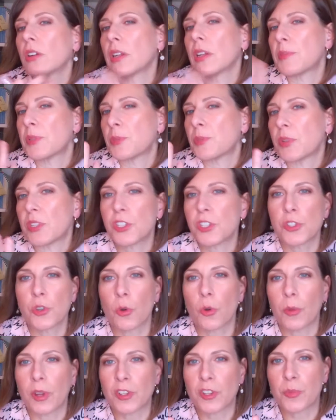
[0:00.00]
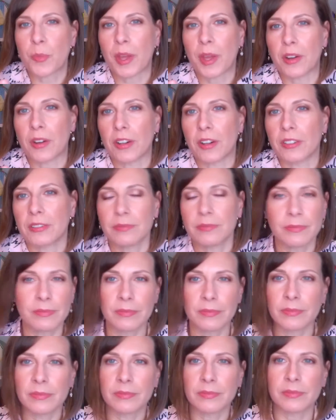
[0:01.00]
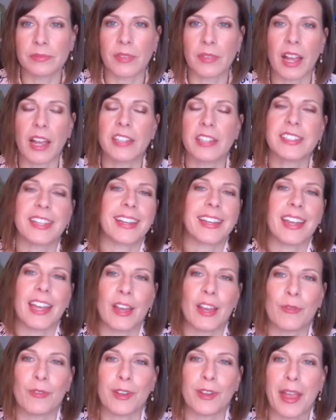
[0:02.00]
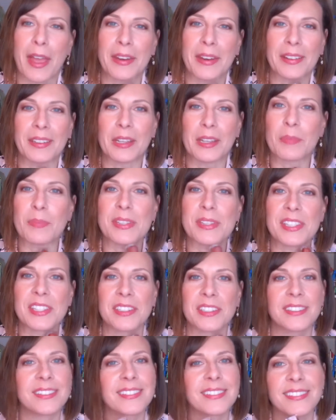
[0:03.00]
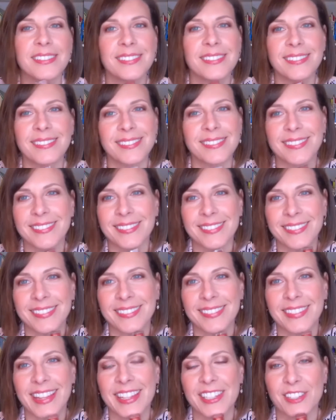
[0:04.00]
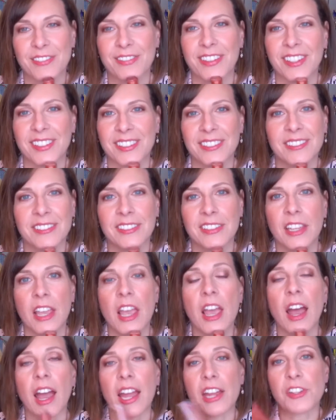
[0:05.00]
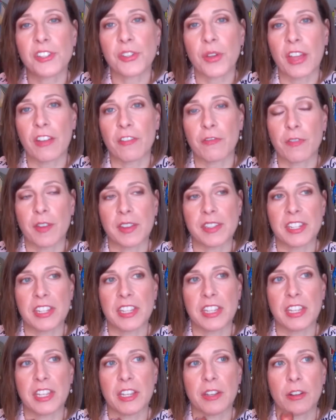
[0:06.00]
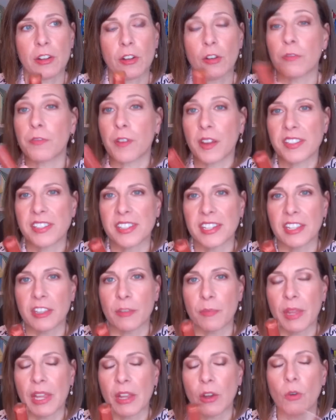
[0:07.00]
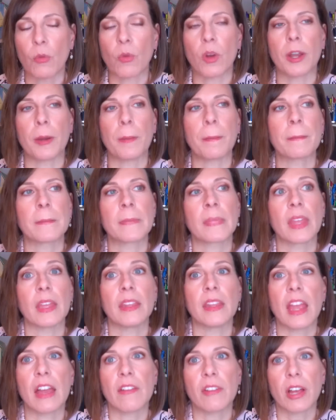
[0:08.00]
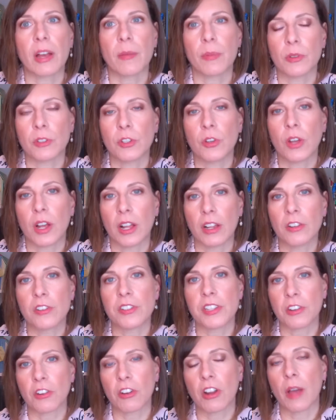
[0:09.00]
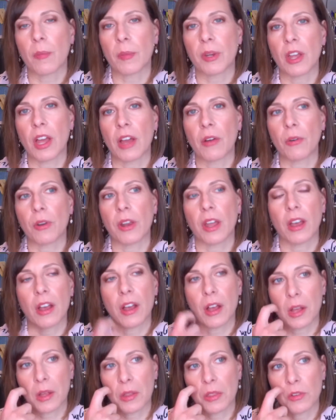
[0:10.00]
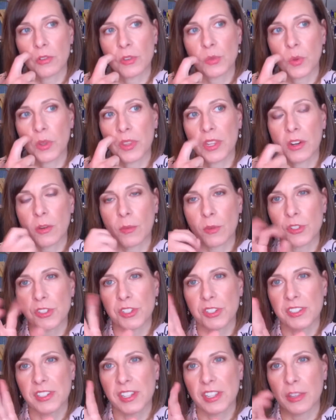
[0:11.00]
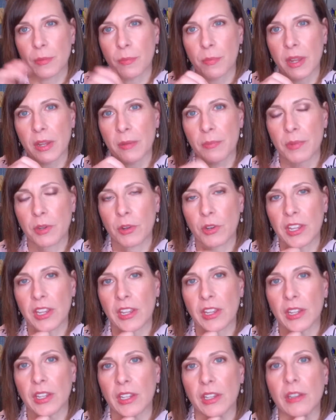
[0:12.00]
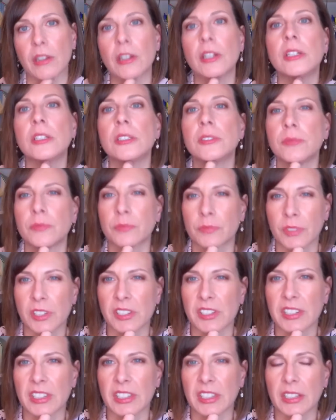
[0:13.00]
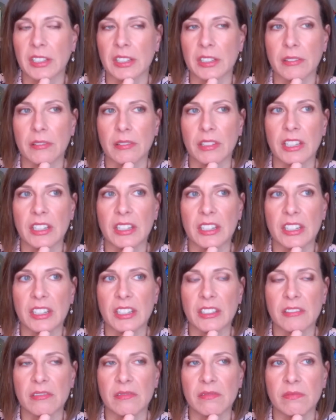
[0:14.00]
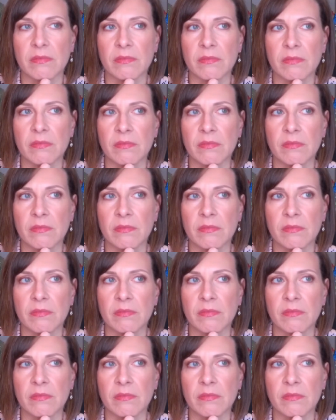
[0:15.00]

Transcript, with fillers: lips, but so much better. It's like I have Rihanna lips. That's fun. I also have Fenty or Fussy, the pinker one, and they have a couple new colors that are coming out. Uh, there's one that almost looks like the Bite Beauty. Is it the linen